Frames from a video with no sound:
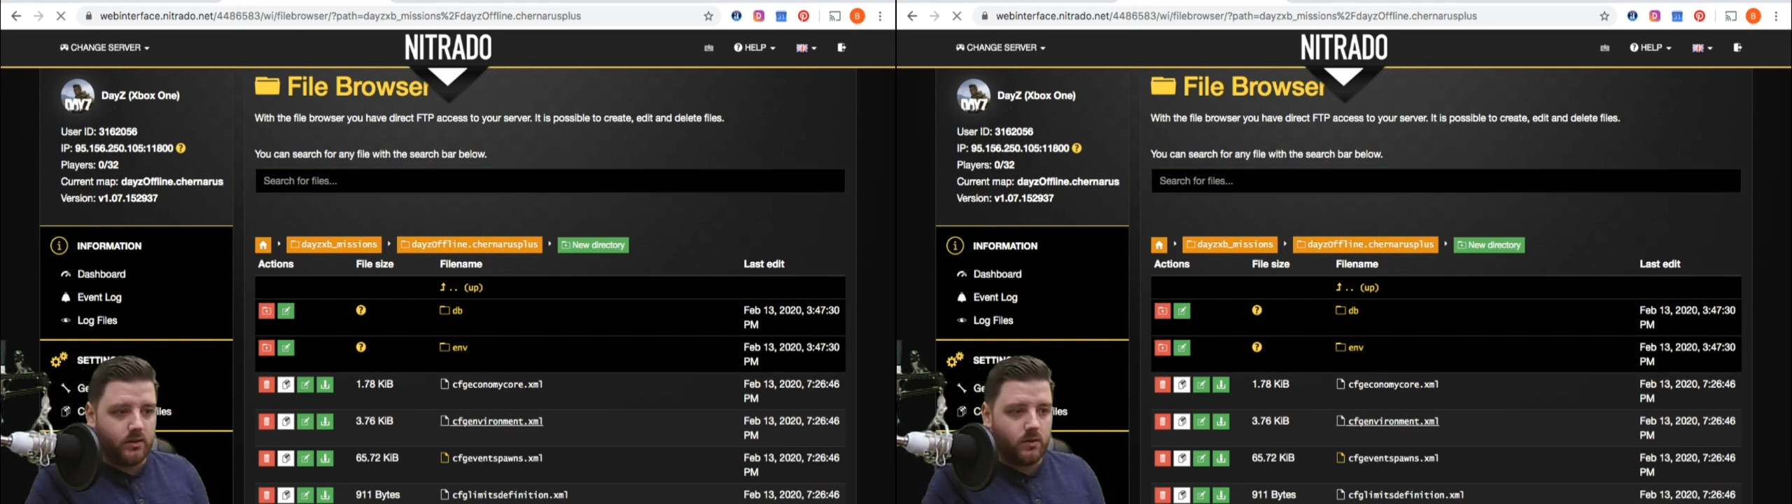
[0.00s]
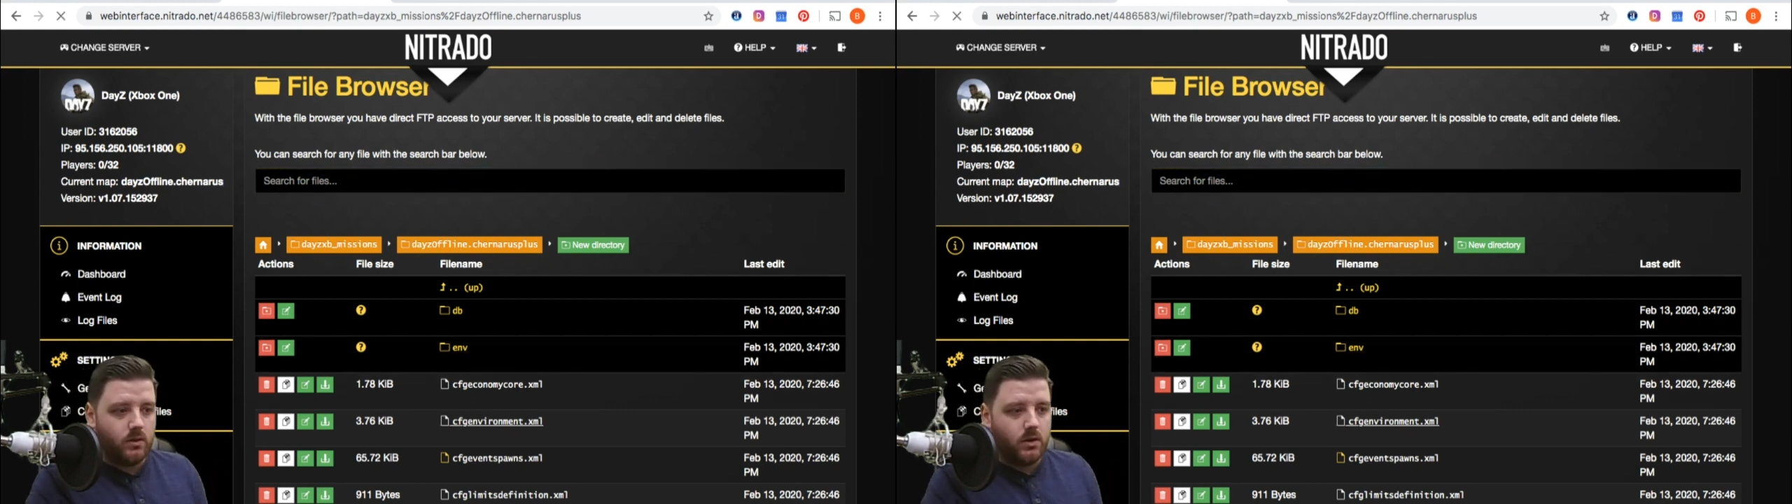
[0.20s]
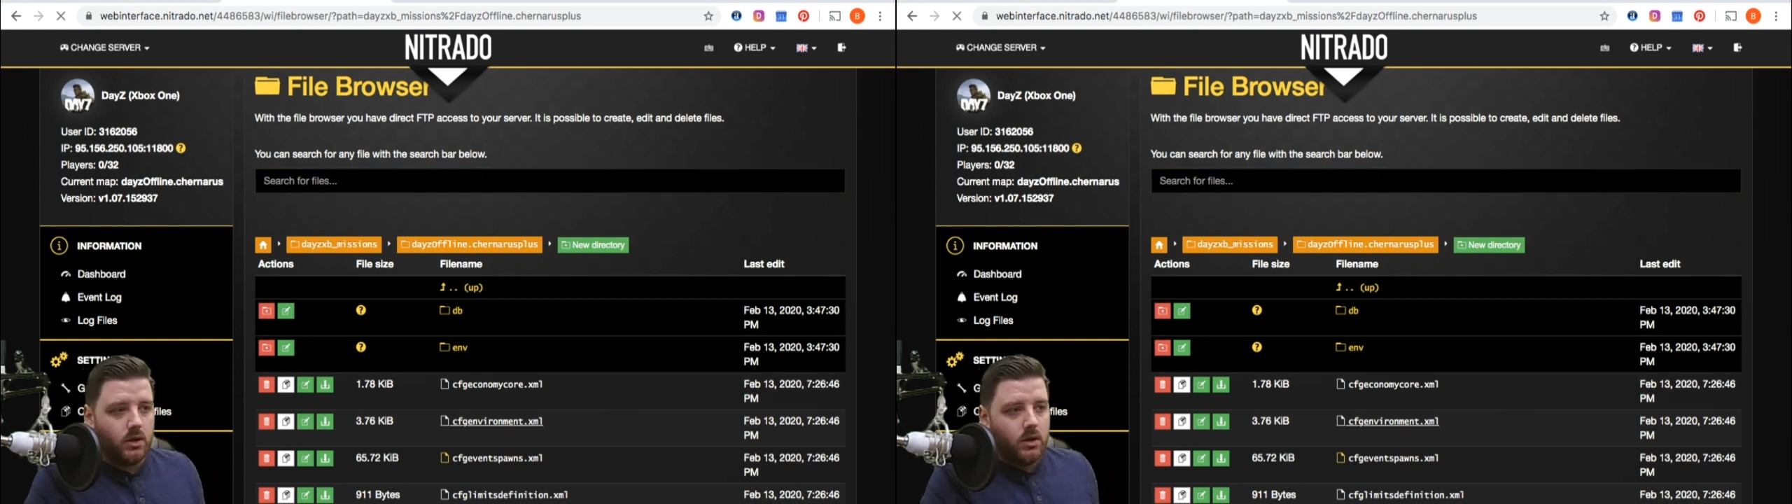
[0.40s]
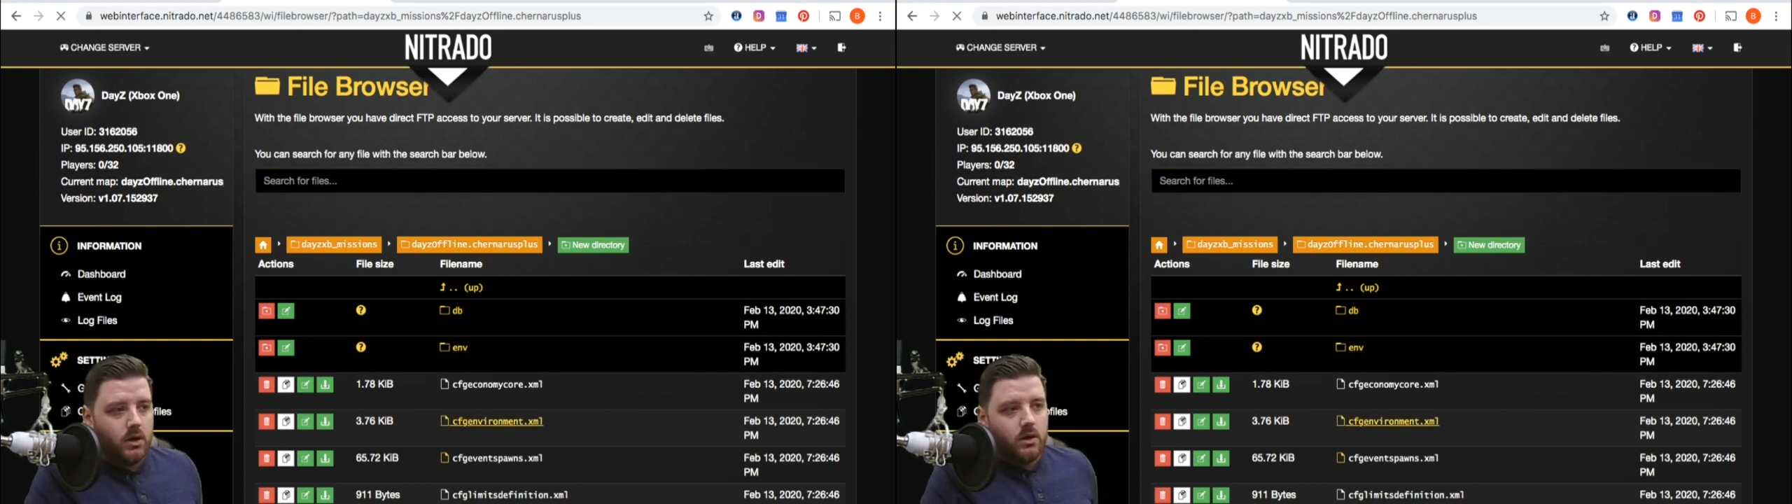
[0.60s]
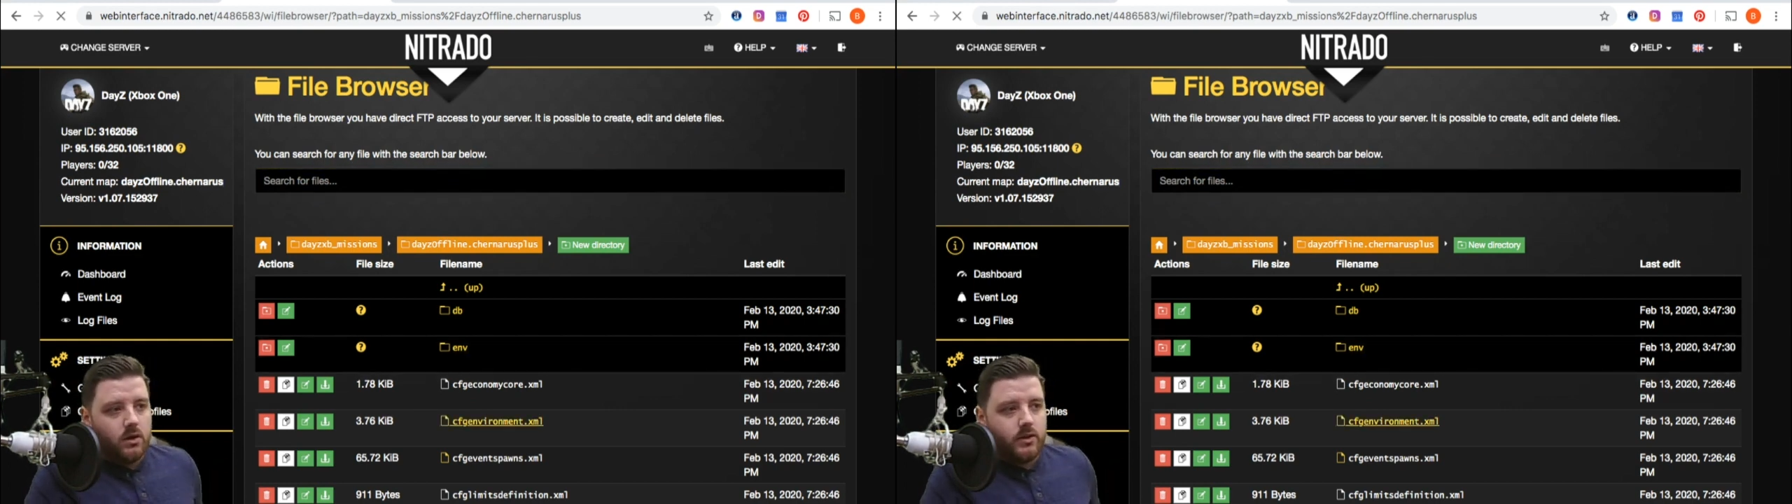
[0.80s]
to.
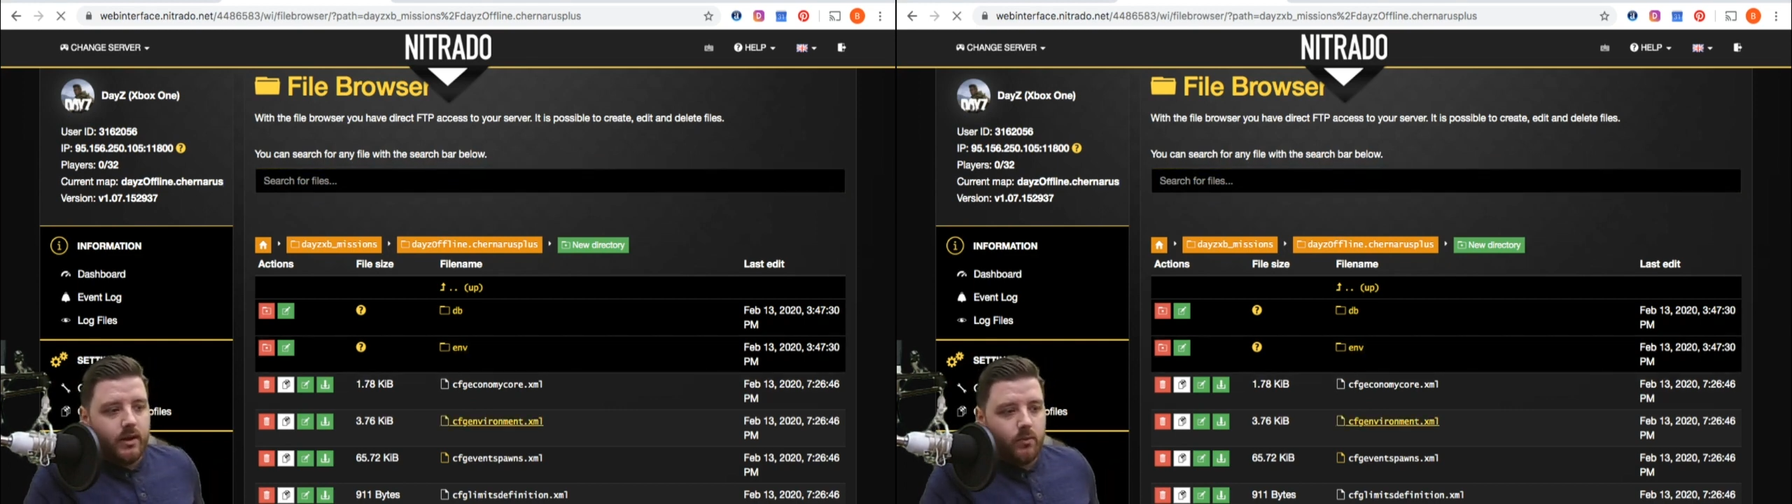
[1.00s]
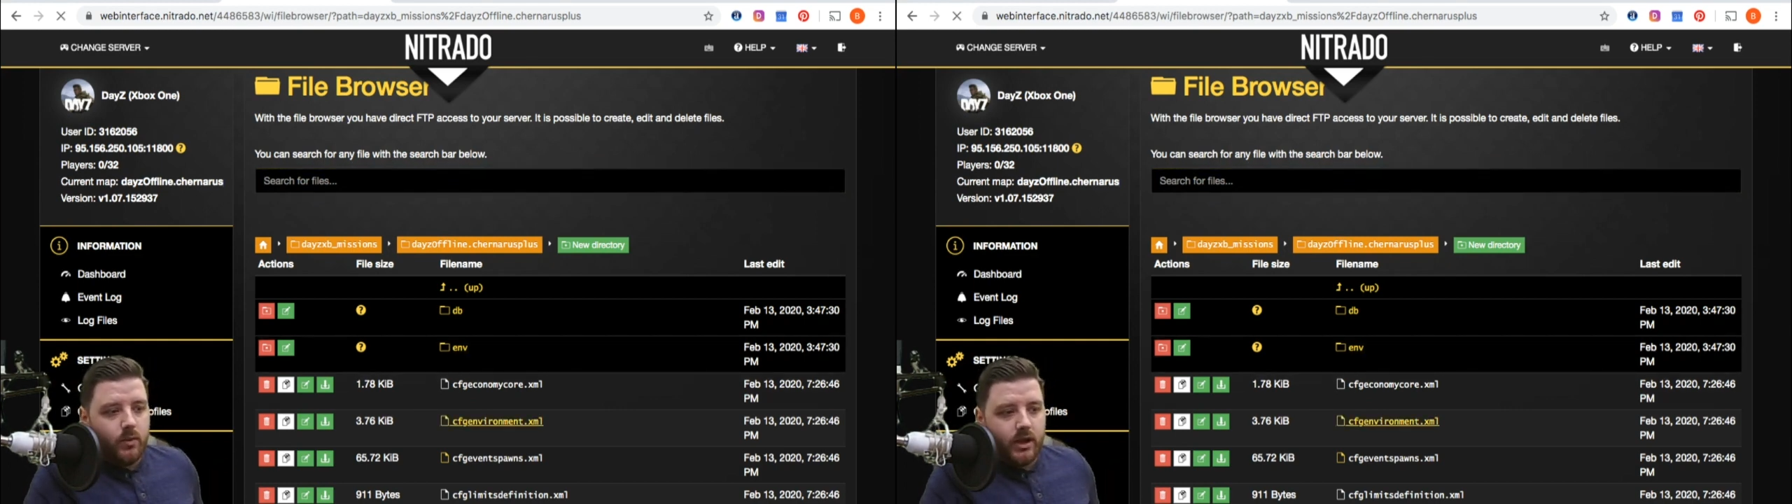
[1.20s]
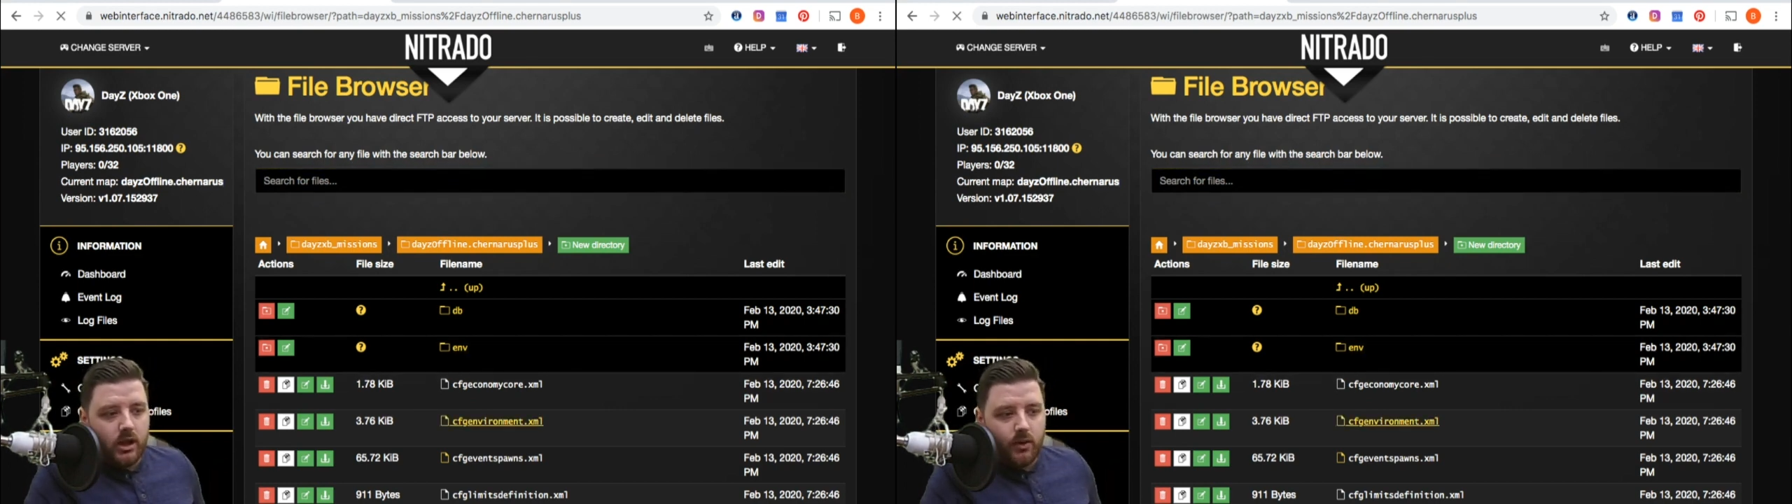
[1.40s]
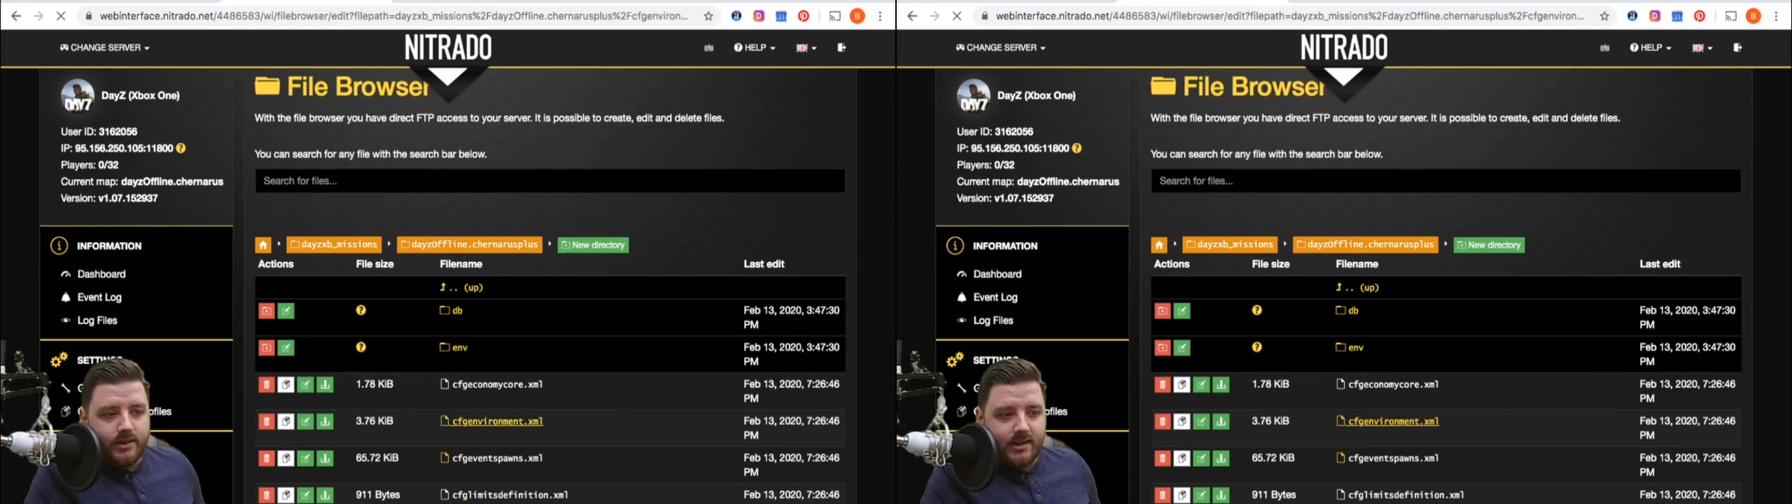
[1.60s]
So then we can go